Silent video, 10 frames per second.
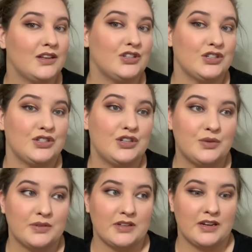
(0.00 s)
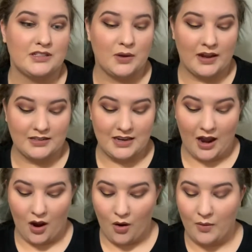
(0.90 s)
just using it. So I
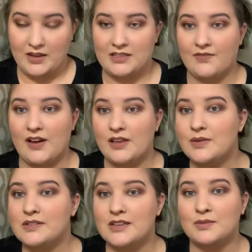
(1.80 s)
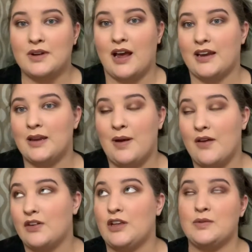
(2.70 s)
always, if I use this one, I end up
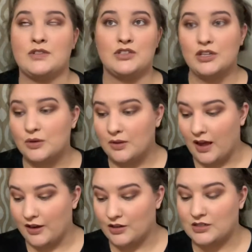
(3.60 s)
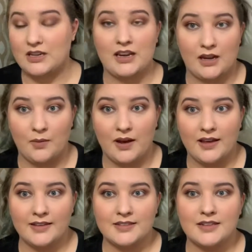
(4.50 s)
having to use two liners
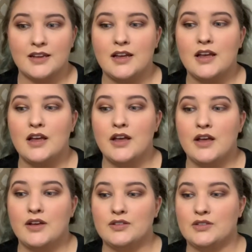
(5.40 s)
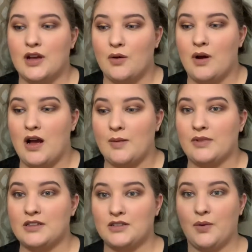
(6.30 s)
anyways. So,
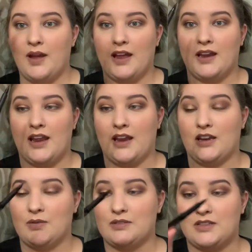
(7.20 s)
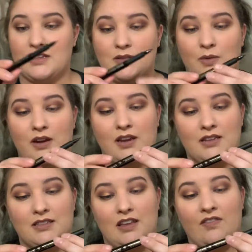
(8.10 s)
let's go ahead and use this one
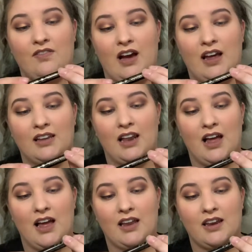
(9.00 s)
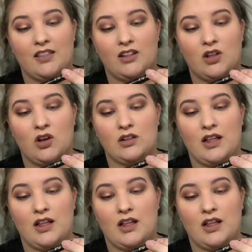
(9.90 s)
is the Fineline, the long